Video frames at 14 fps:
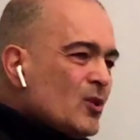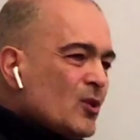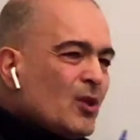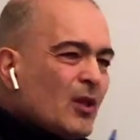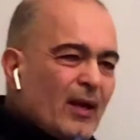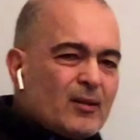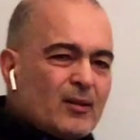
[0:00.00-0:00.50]

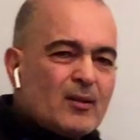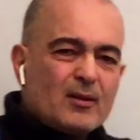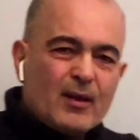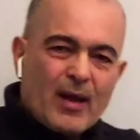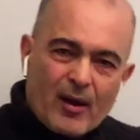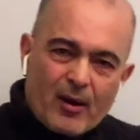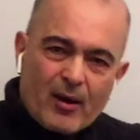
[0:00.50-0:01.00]
letters in
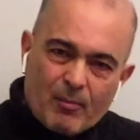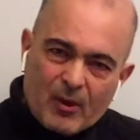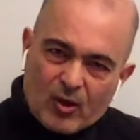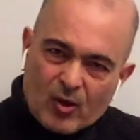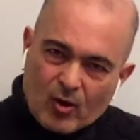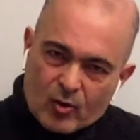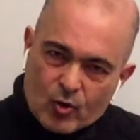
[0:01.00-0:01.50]
Arabic
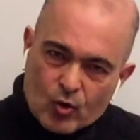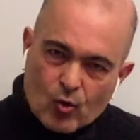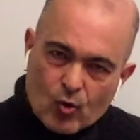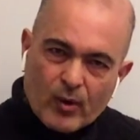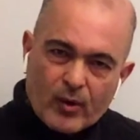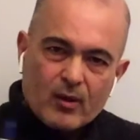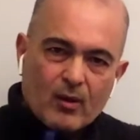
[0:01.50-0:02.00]
are
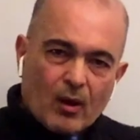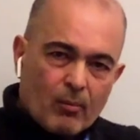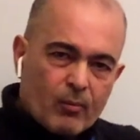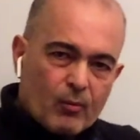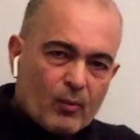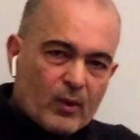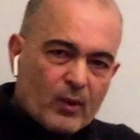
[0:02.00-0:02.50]
joined up
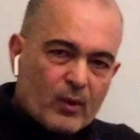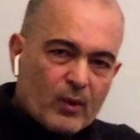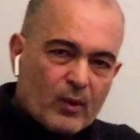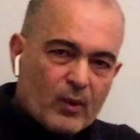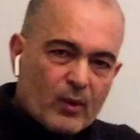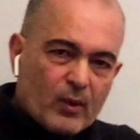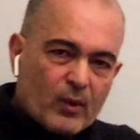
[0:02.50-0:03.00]
when they
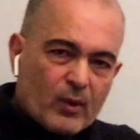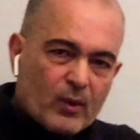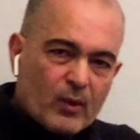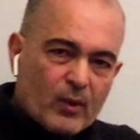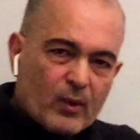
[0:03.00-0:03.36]
become a word.